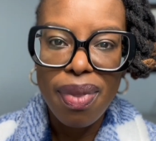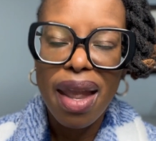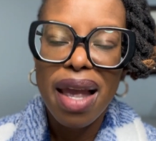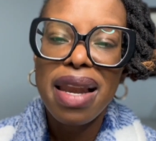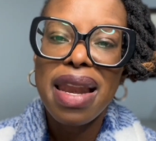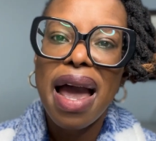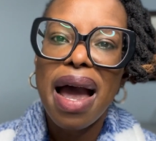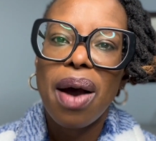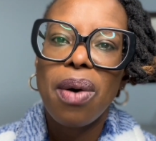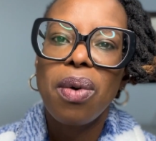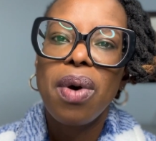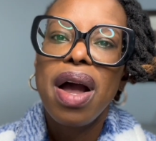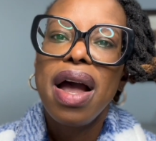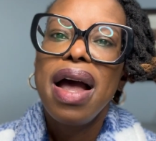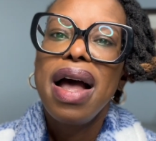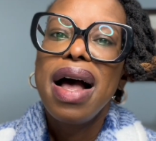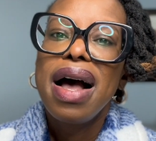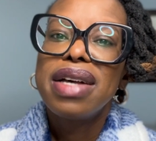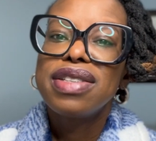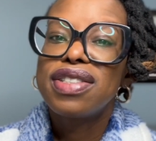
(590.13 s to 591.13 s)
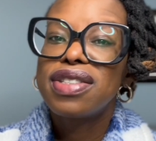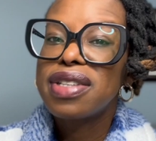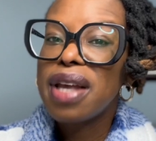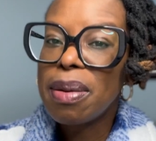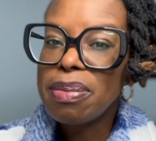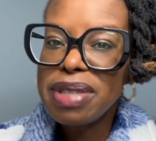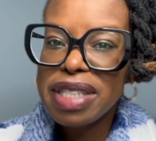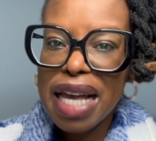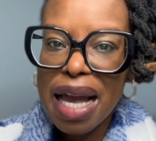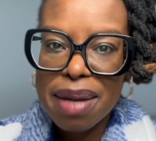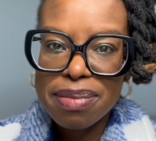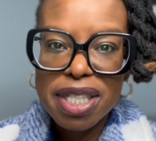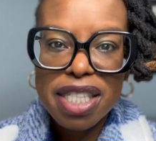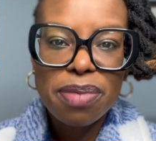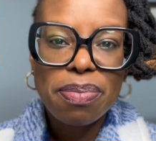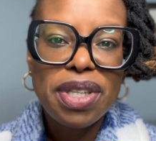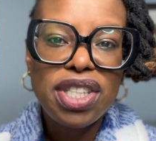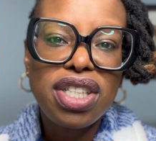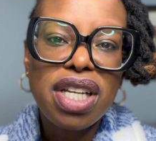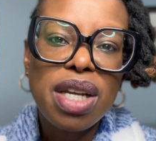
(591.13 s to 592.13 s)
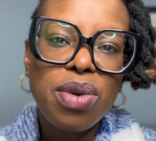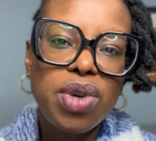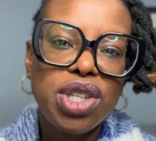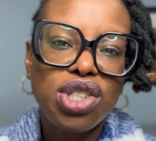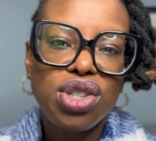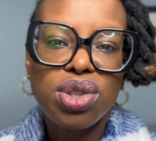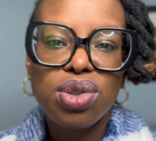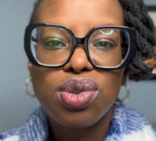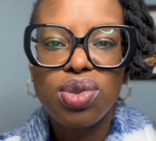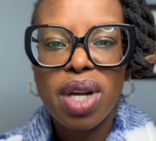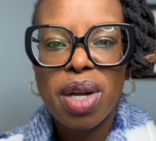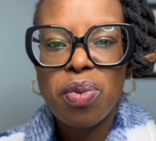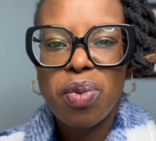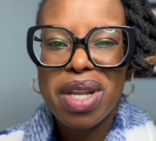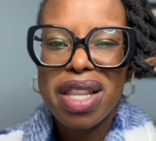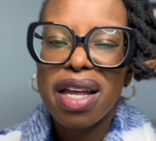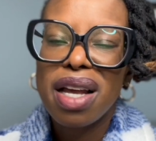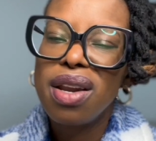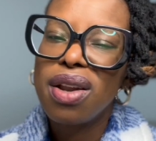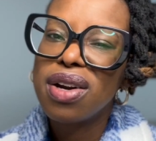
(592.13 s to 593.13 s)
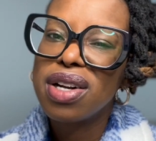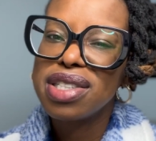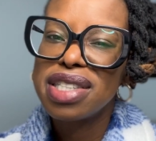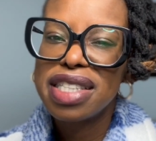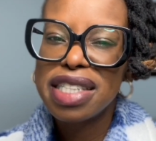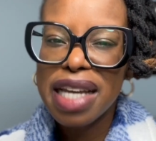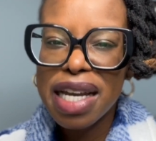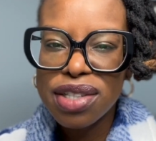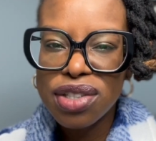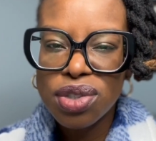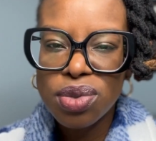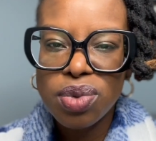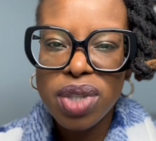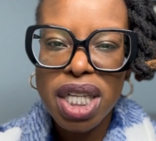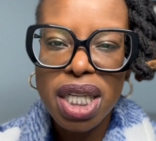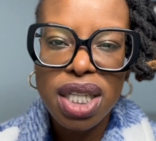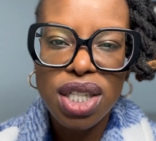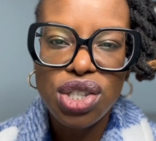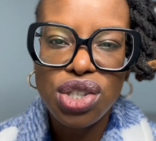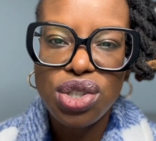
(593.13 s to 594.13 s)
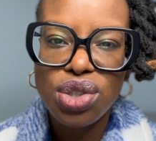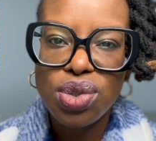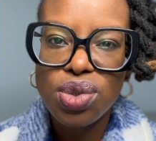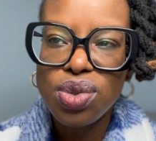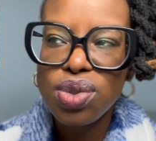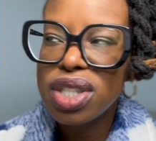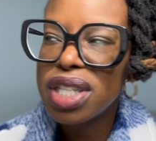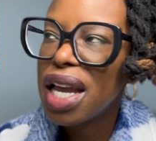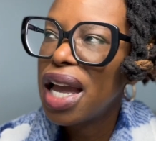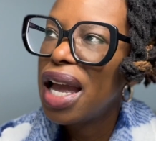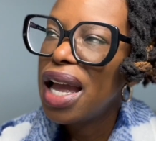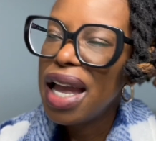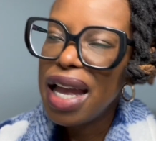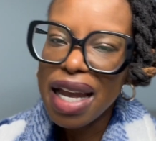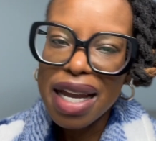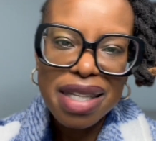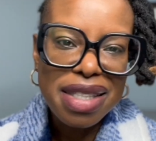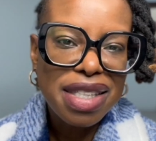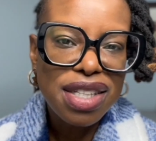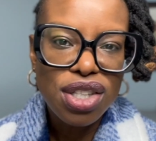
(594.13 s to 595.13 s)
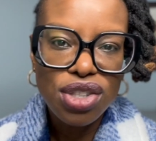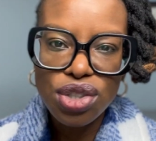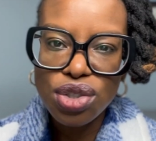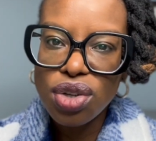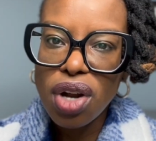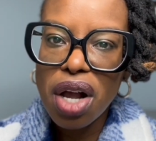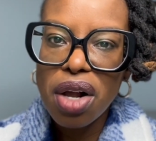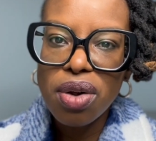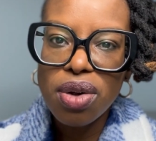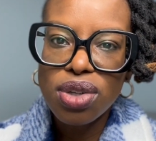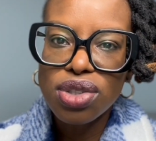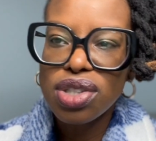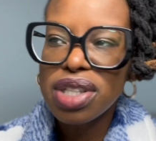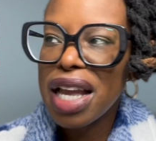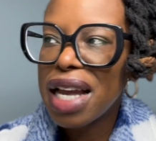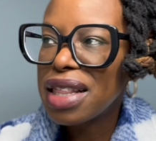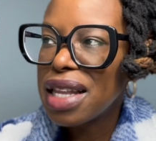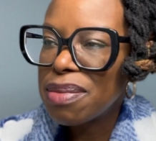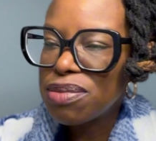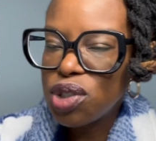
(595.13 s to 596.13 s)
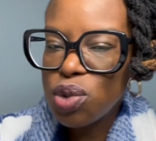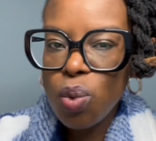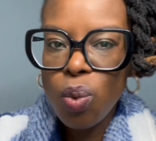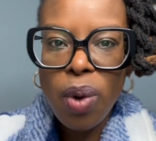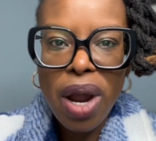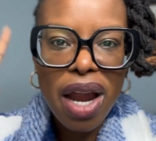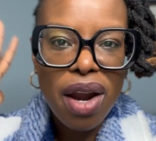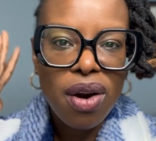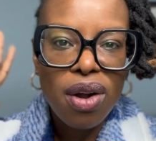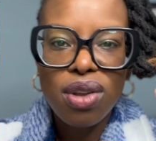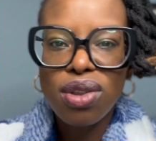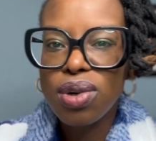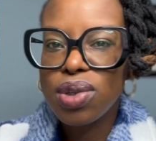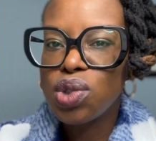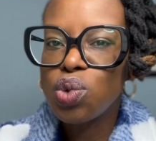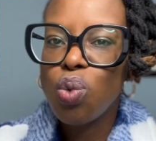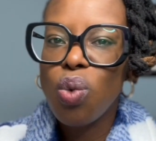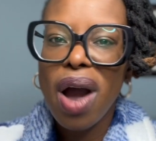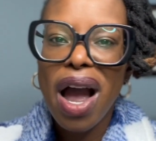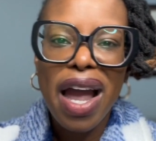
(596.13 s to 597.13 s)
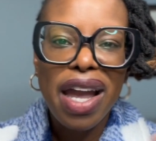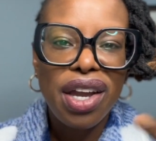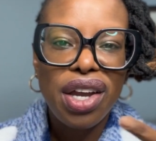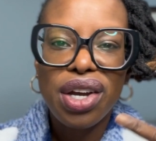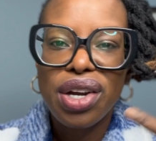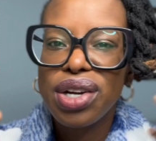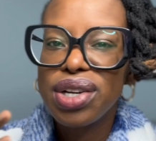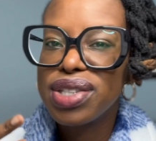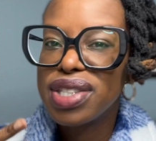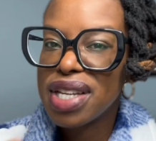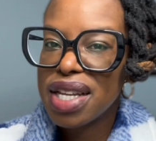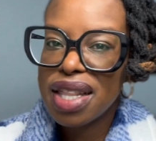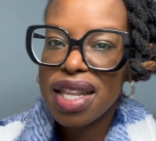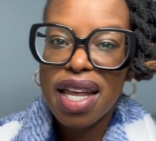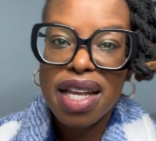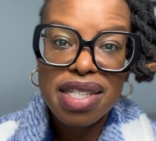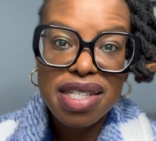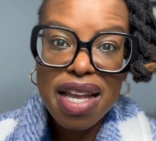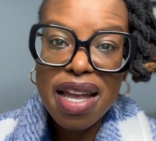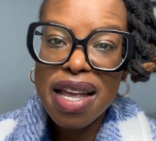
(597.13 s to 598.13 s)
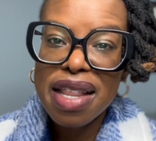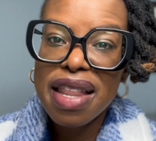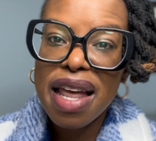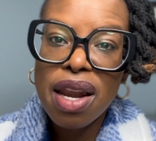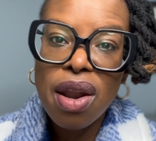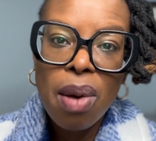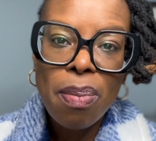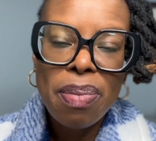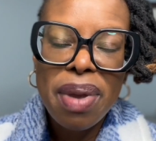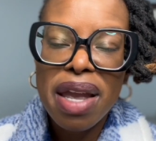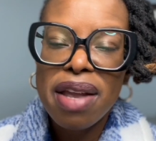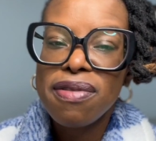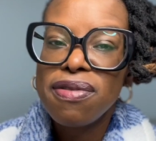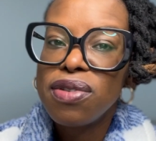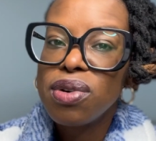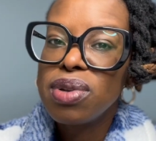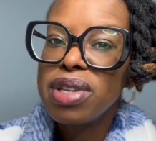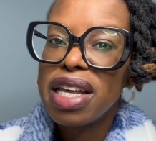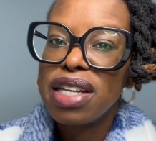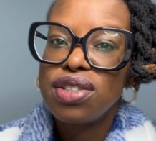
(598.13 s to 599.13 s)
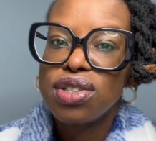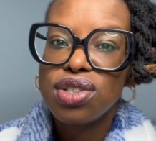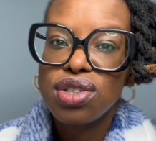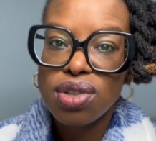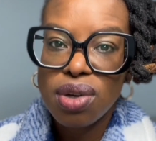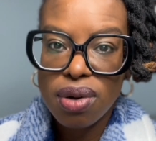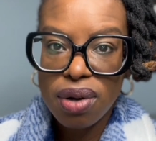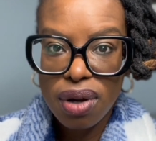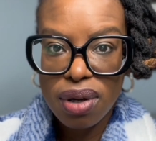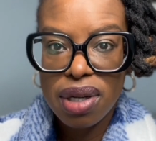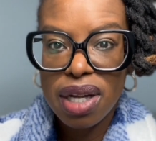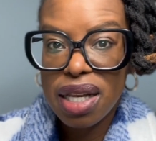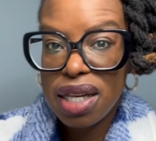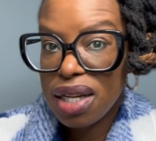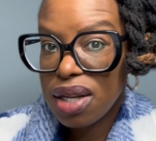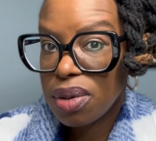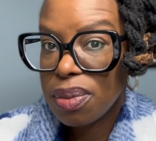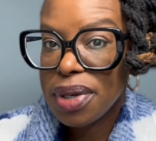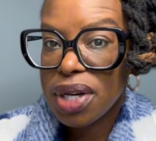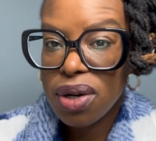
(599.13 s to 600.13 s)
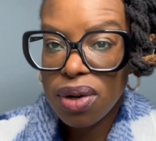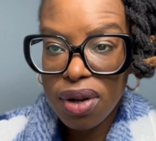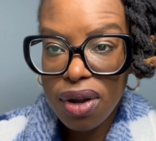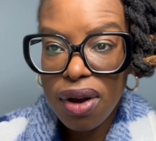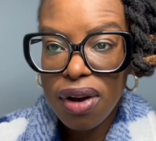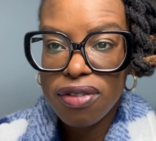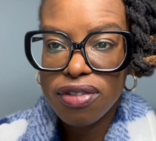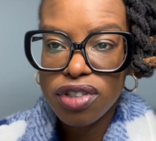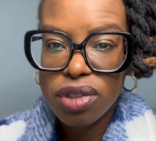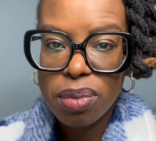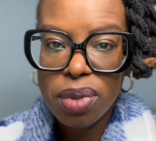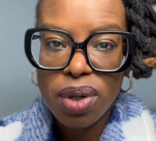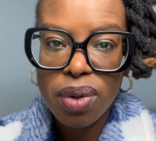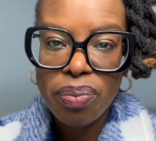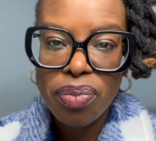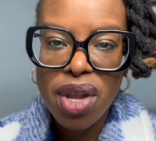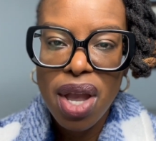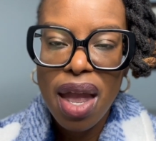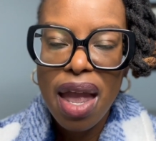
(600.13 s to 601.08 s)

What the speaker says: Now, sometimes, especially with children with a lot of sensory issues, it's a struggle to get them to wear all those wires and things. Again, they're not painful, they're just a little bit uncomfortable.